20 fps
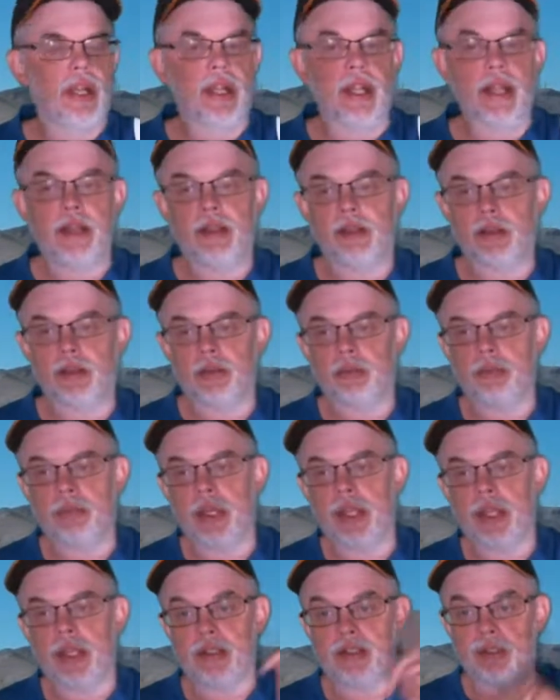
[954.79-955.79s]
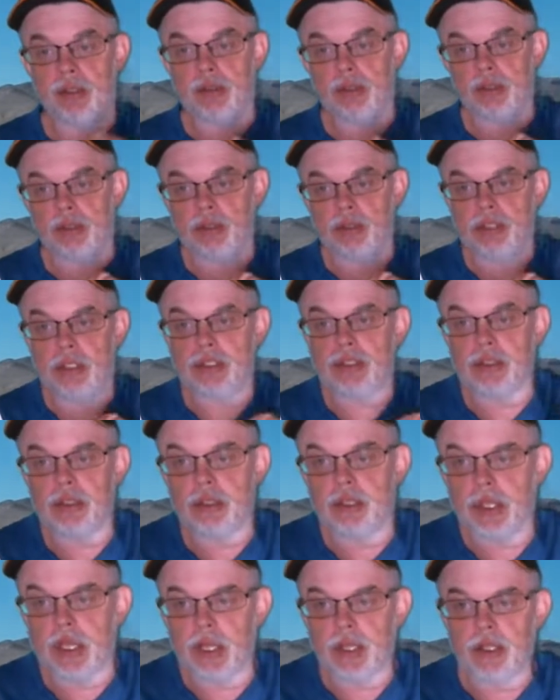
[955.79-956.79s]
and Becky's older
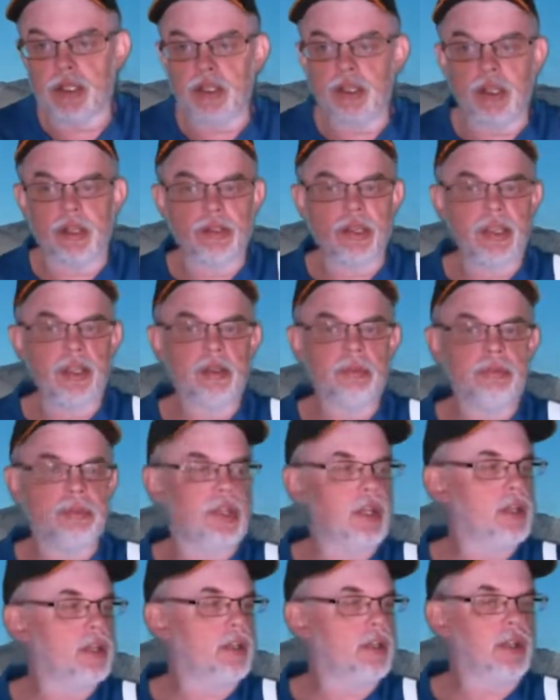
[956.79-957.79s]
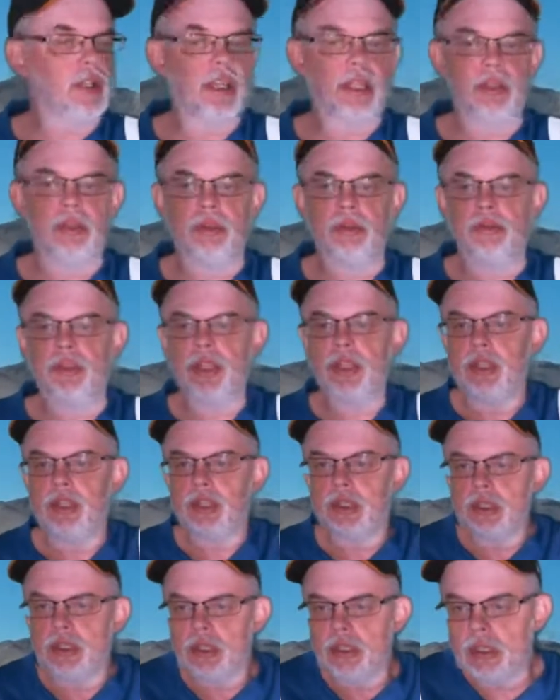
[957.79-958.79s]
sister got in. I think you're blocking the light, Goofy.
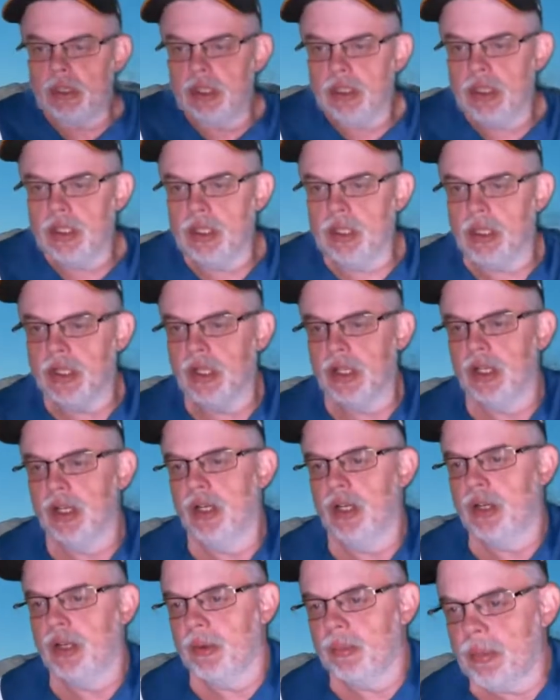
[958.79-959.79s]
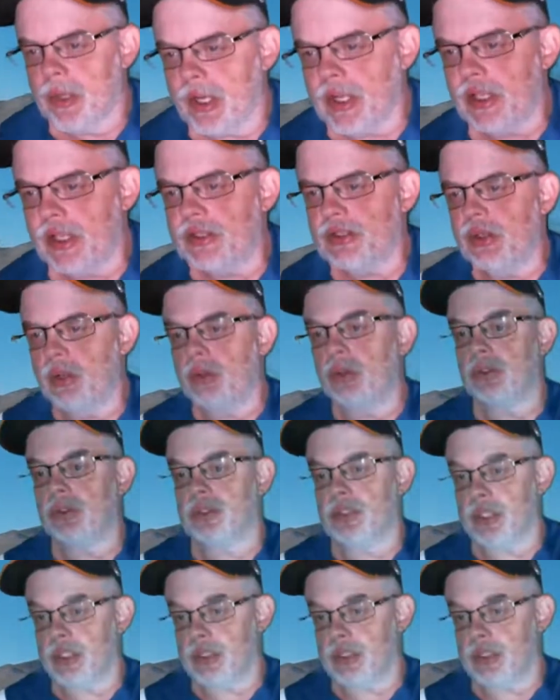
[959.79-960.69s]
Becky's older